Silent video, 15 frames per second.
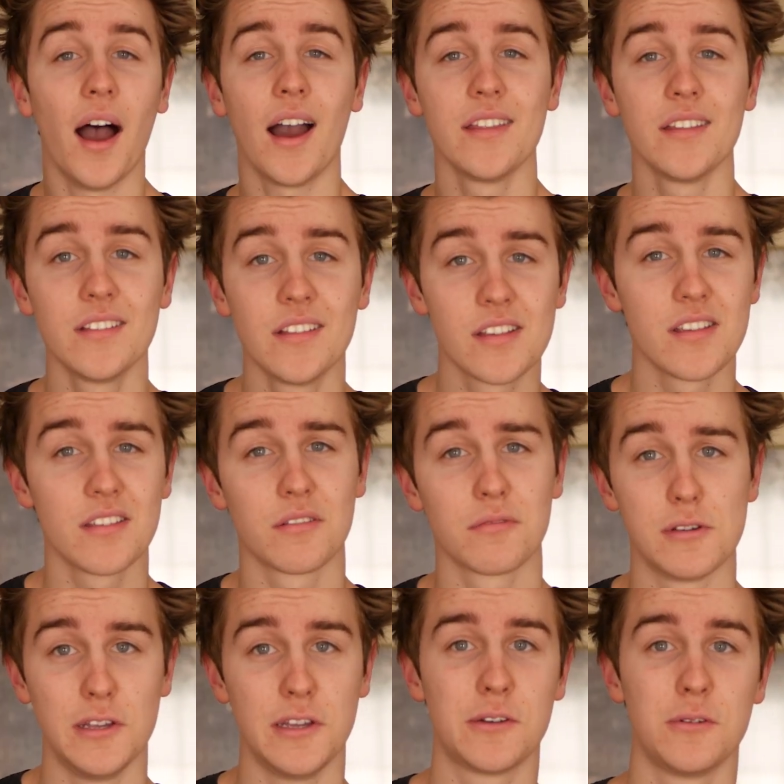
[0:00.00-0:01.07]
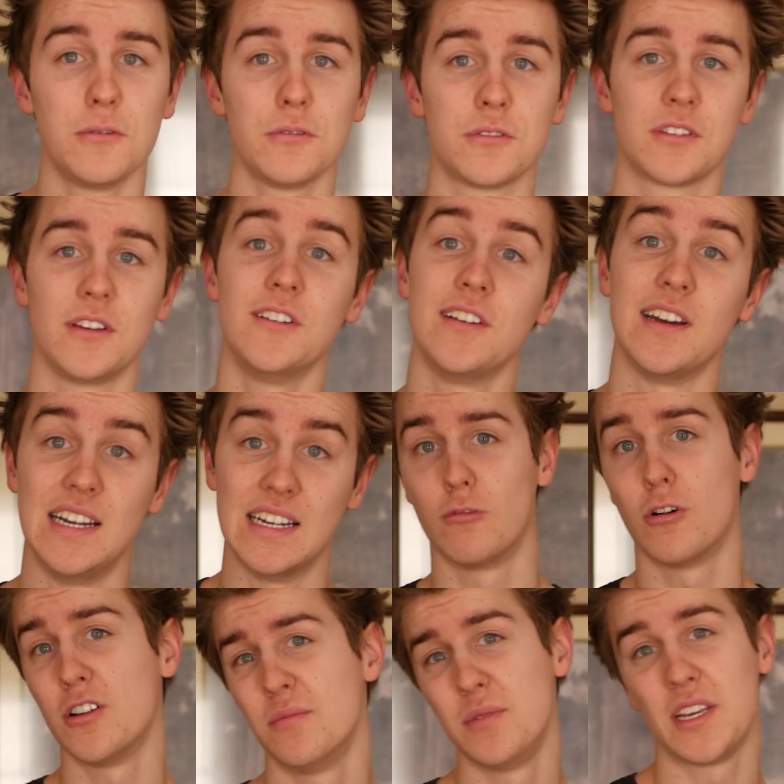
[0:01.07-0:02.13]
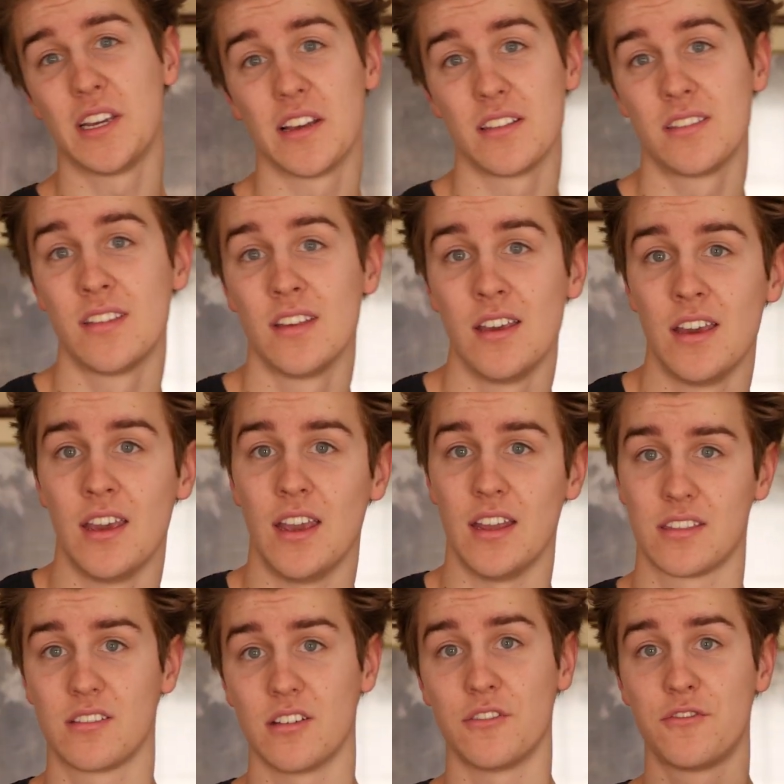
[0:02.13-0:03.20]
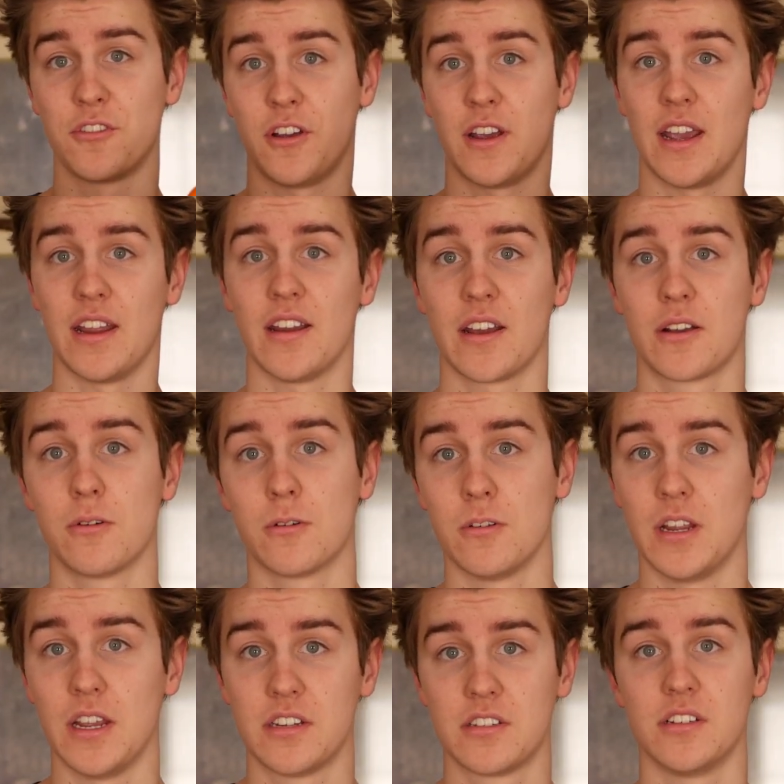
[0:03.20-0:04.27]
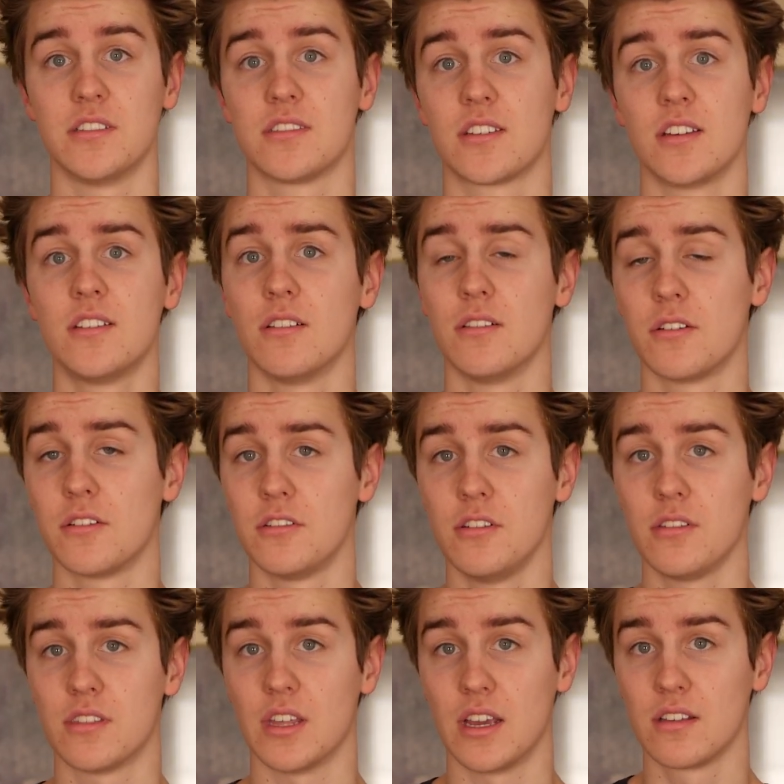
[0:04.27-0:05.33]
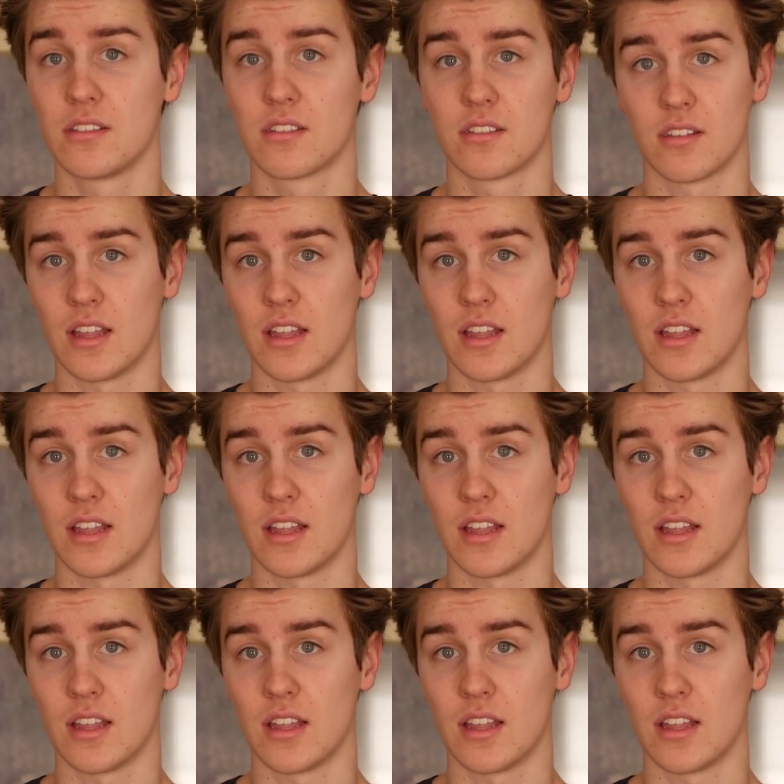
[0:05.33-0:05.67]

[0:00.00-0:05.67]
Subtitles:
I think this is a really cool skill to have. 1, because it's good for your hand-eye coordination. It's good to learn new things.